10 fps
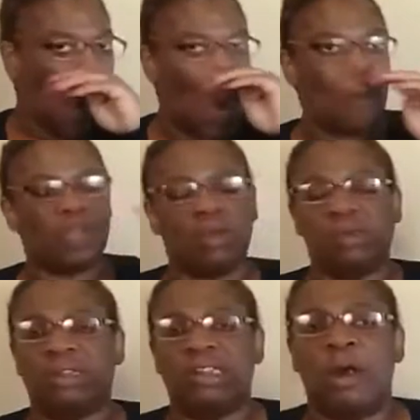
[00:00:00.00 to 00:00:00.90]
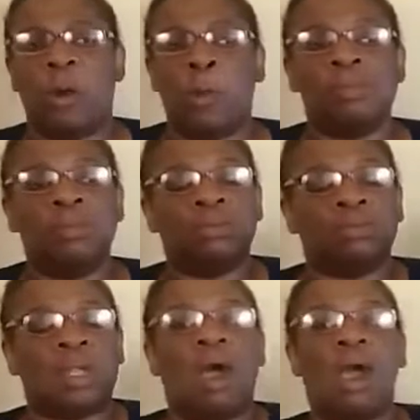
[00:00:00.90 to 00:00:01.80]
They want to know
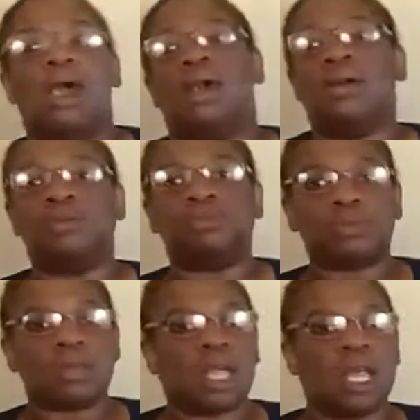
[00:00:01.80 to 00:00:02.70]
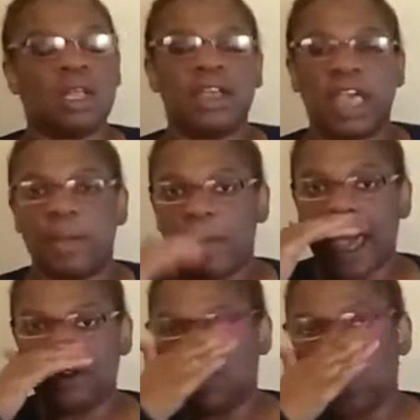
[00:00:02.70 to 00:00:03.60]
how he came
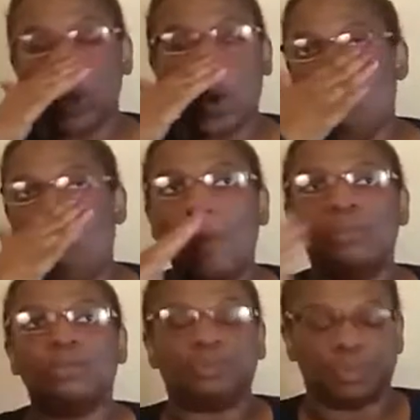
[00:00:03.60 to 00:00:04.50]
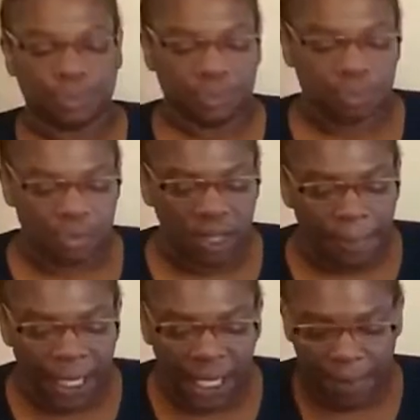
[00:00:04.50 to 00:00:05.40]
about to
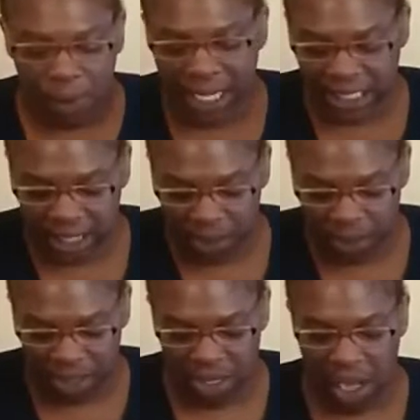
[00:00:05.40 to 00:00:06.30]
be poisoned with